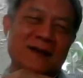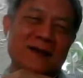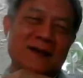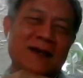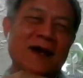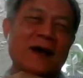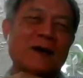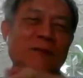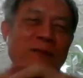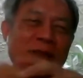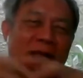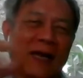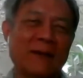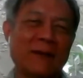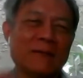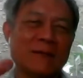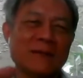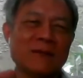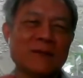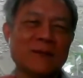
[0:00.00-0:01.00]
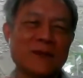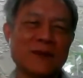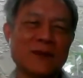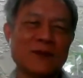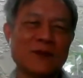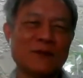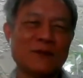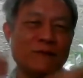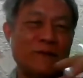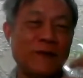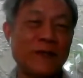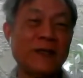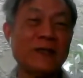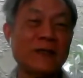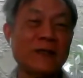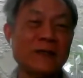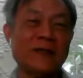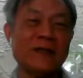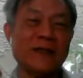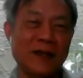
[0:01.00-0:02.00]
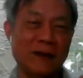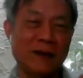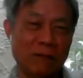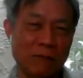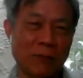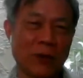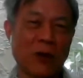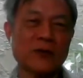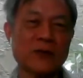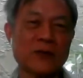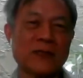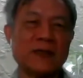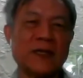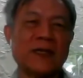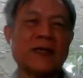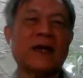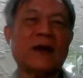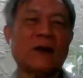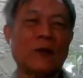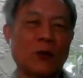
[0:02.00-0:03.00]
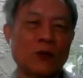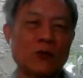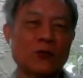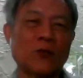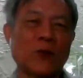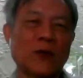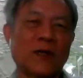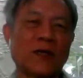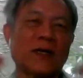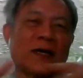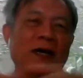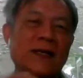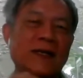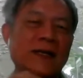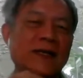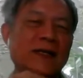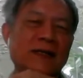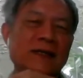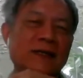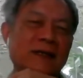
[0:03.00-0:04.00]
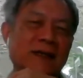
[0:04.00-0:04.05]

help them to feel important in their own work, I think,